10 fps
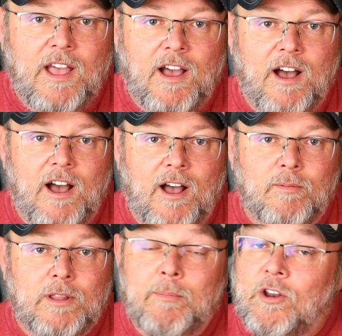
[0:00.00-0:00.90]

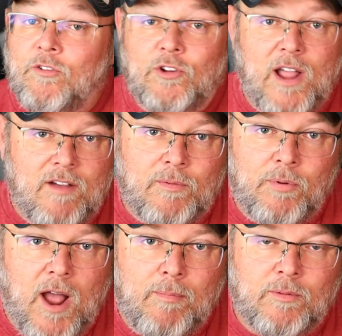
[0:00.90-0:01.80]
Let me know if you're having
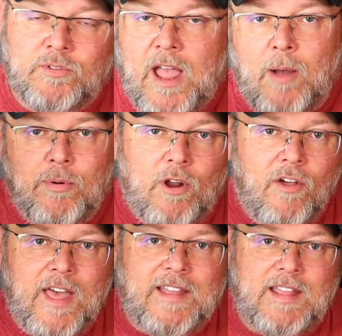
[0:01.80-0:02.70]
problems now. Put all
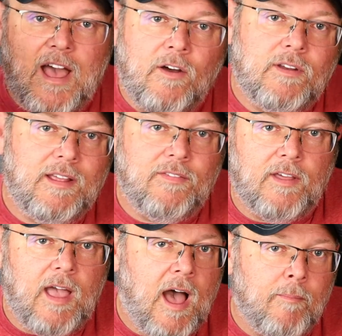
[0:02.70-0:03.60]
that down in the
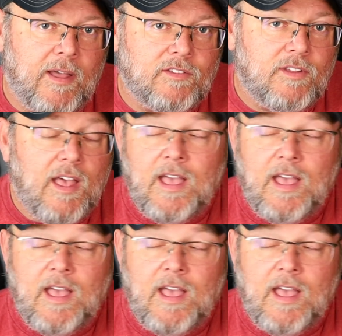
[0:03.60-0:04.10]
comments.